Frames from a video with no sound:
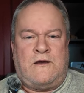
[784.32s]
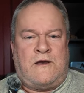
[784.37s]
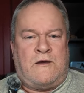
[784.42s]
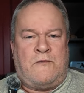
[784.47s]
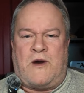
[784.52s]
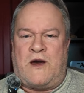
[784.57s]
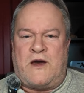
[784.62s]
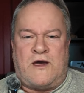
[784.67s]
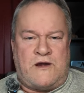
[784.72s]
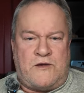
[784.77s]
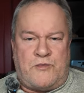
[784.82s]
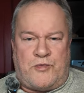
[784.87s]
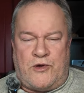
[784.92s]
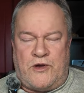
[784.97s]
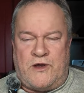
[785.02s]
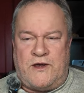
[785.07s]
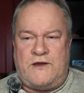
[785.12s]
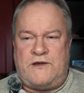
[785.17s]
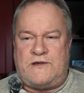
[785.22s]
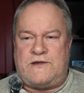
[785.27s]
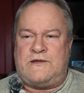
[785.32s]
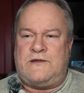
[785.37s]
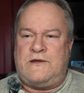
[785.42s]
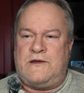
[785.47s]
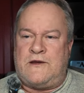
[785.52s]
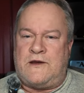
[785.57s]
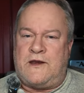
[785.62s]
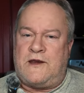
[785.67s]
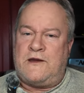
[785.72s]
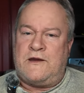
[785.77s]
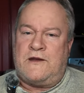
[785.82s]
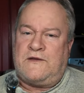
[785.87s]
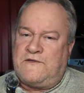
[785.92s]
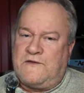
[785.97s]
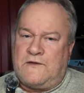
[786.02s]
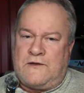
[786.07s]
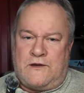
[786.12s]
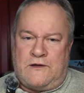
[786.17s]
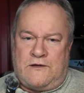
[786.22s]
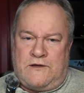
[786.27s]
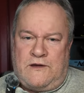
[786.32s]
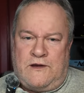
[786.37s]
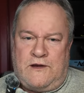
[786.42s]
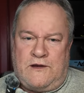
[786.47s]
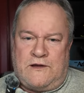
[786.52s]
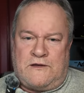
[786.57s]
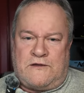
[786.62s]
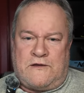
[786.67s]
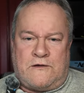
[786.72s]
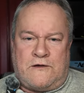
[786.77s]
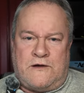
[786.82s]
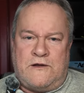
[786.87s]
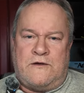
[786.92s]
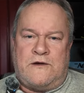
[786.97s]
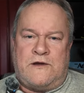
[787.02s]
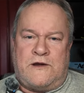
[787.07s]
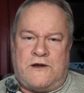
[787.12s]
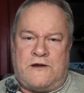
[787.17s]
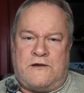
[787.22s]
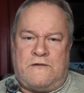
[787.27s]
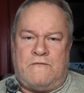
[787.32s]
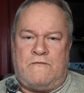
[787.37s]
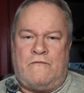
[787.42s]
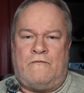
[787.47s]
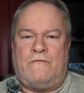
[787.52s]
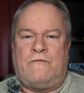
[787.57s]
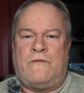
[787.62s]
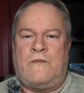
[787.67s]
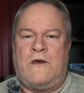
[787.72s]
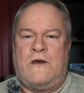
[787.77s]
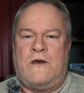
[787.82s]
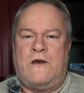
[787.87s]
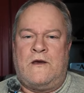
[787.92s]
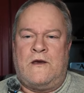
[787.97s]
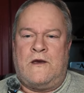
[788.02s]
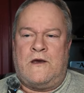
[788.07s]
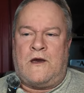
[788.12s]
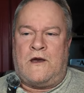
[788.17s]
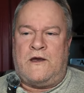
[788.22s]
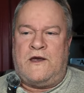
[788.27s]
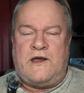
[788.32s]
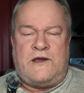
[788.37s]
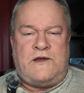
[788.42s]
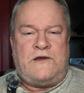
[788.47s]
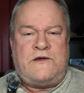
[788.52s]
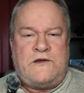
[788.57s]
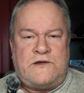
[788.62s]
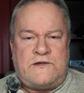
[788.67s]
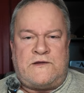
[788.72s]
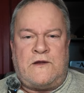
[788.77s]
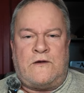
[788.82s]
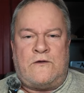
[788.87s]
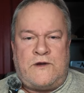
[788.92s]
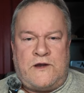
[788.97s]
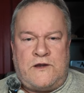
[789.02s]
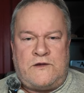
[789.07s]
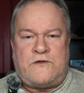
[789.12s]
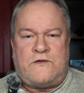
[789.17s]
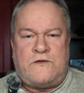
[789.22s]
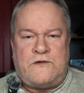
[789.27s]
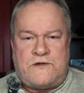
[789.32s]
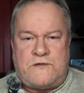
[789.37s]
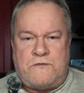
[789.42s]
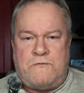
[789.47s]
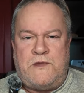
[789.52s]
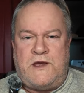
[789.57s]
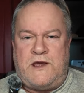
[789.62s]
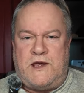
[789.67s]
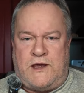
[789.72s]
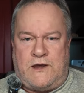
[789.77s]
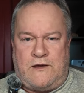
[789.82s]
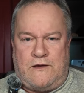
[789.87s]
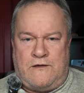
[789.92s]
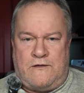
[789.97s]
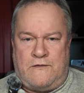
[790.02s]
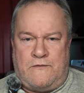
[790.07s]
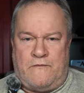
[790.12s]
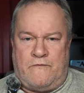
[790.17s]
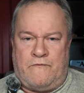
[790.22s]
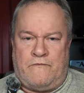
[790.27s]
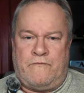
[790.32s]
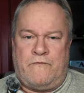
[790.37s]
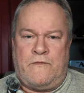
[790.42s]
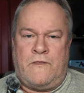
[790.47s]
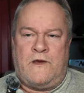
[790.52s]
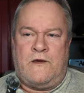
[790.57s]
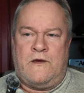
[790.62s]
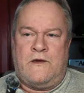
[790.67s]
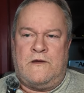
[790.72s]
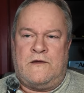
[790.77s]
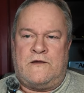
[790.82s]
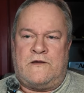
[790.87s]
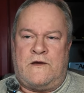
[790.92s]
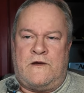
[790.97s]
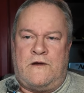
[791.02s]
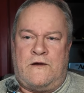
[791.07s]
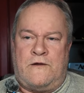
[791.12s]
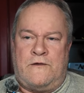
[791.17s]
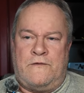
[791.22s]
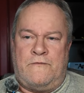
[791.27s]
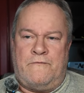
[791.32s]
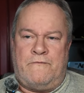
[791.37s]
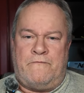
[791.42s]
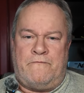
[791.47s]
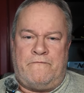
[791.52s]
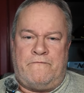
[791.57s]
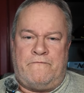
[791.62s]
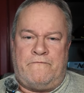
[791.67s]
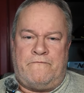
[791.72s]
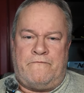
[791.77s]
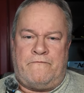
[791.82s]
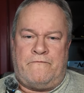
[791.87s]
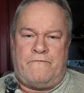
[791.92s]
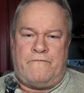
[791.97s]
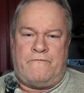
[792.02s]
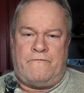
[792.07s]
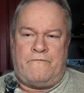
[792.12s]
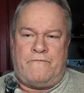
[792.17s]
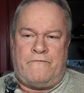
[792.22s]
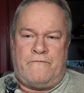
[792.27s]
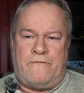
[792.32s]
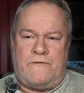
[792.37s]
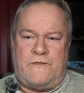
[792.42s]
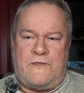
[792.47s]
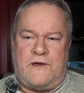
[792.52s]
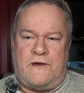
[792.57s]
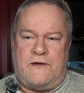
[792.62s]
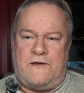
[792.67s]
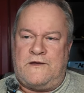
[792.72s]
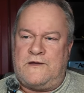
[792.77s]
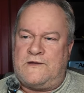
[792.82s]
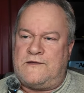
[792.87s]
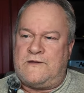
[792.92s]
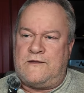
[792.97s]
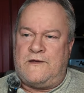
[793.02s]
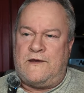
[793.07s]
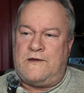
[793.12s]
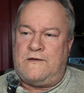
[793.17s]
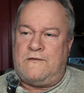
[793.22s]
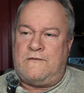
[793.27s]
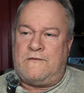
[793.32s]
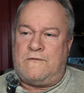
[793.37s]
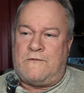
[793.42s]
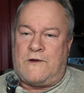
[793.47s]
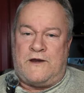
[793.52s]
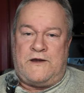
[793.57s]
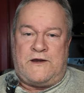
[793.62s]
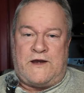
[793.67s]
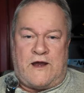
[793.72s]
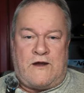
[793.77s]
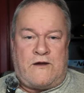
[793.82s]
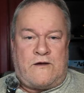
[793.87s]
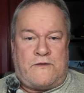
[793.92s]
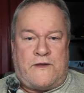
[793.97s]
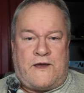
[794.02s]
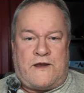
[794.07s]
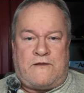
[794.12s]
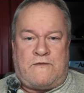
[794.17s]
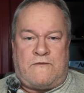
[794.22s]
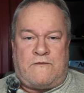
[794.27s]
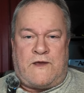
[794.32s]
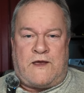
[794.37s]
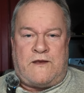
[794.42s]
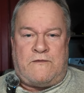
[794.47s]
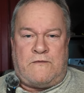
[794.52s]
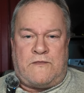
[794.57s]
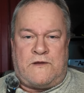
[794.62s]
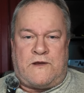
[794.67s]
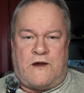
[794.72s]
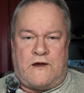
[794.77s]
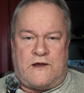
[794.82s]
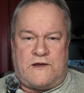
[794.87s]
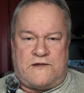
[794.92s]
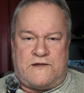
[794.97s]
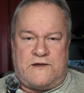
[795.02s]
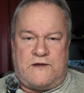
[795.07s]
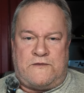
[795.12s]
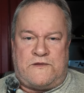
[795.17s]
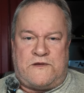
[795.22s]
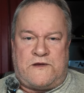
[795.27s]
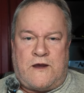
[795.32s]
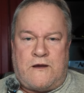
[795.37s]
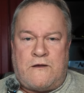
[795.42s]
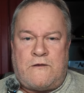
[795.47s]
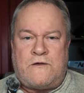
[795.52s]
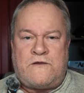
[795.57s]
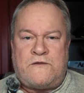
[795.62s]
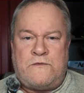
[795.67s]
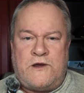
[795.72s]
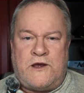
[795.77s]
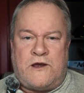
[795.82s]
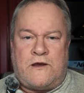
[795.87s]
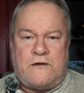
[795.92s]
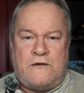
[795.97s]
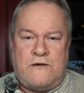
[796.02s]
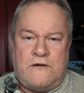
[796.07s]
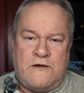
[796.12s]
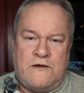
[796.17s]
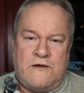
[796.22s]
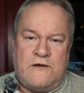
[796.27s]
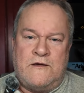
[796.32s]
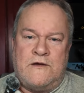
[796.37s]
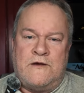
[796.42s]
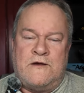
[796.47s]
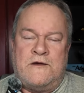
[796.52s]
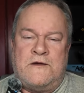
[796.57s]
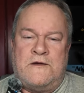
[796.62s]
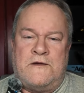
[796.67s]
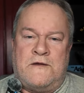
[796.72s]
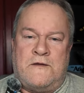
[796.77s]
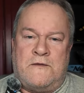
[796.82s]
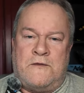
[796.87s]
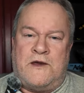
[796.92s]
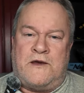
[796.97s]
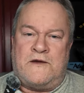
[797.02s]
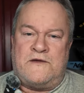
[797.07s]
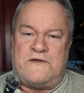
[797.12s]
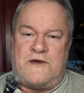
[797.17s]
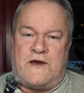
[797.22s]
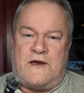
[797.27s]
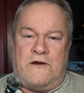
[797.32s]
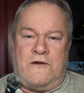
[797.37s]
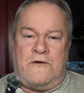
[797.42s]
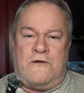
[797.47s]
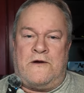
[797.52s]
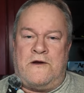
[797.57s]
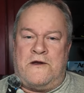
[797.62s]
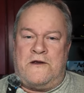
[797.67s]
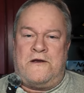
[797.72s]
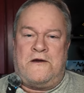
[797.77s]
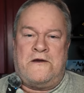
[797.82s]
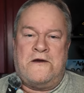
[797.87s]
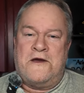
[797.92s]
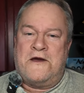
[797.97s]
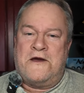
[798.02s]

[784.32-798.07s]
and buying a place, and, and that's a good thing that they're doing it. It just don't interest me. So it's it right now that that concept scares me because I don't.